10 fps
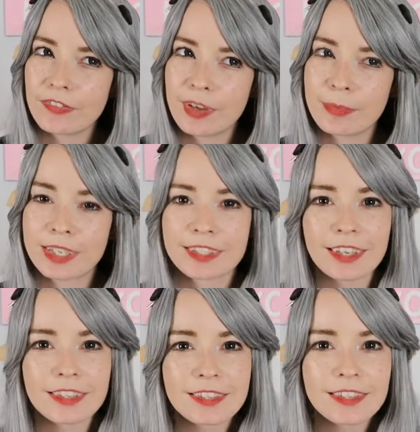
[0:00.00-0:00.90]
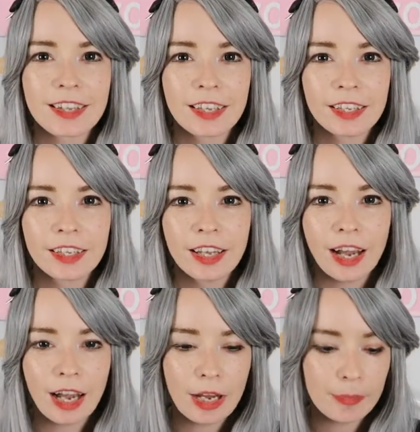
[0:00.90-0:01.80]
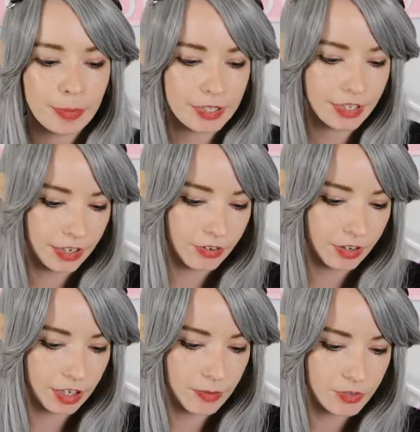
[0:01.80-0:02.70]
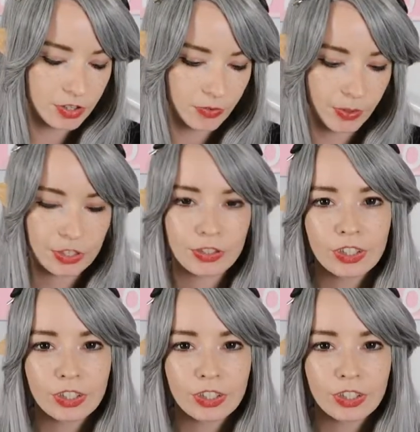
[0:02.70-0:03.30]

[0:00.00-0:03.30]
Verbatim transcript: if that makes sense. But now I'm just going